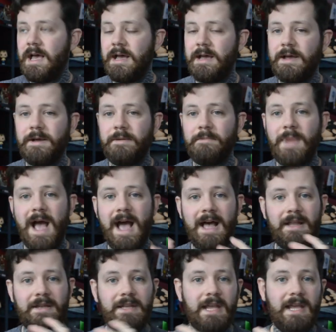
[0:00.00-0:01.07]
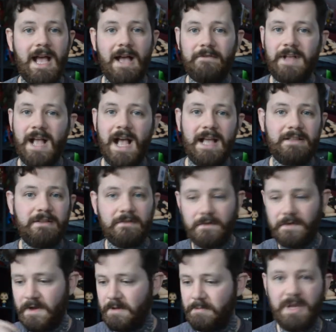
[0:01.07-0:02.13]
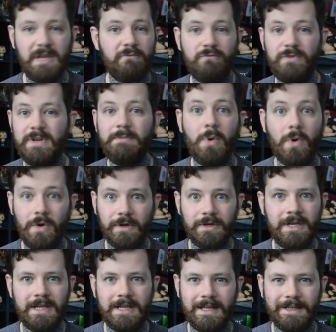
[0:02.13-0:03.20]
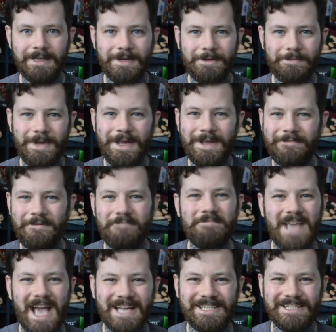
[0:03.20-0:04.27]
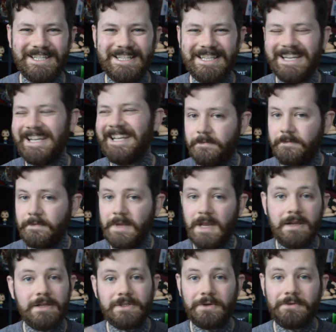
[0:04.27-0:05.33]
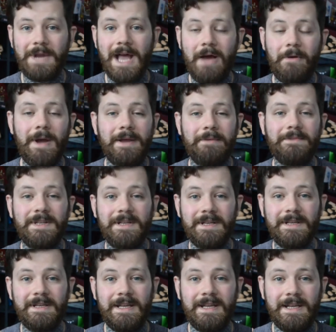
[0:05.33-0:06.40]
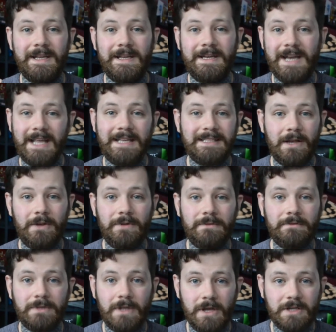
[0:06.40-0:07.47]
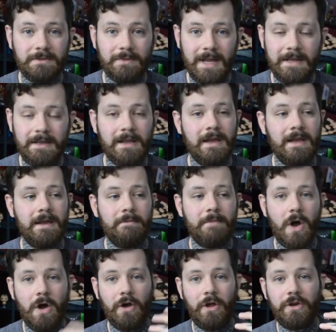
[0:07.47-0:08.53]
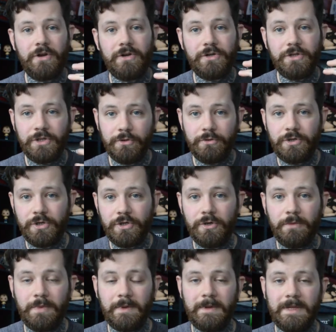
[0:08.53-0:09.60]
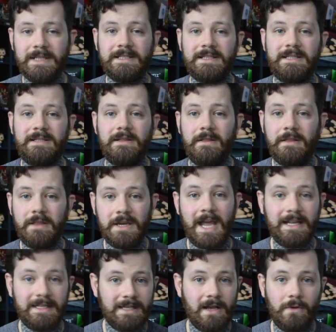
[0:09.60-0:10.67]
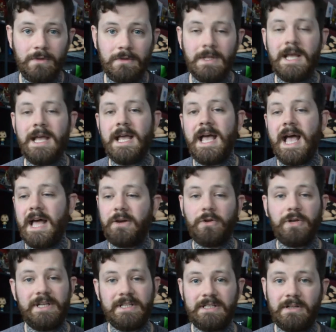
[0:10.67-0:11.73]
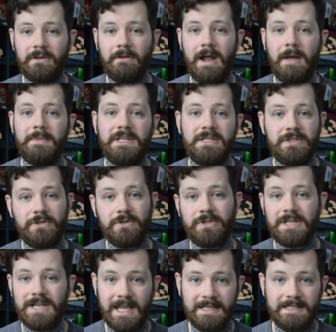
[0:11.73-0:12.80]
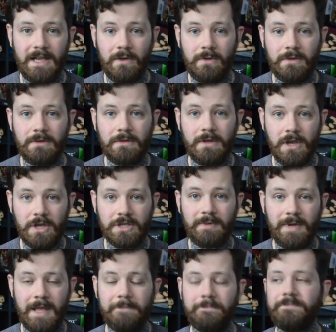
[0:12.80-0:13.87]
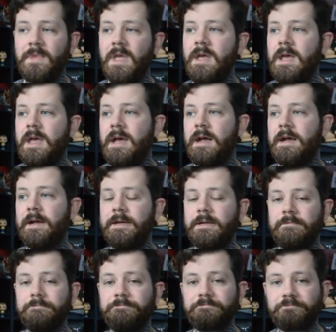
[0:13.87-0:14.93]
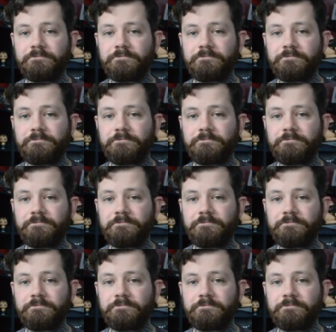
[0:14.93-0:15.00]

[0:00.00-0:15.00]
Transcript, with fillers: um, and I've kind of been reborn a little bit from the ashes so now I am the uh, Night Owl cosplay um, on YouTube it's the Night Owl and on Instagram it's just Night Owl cosplay um,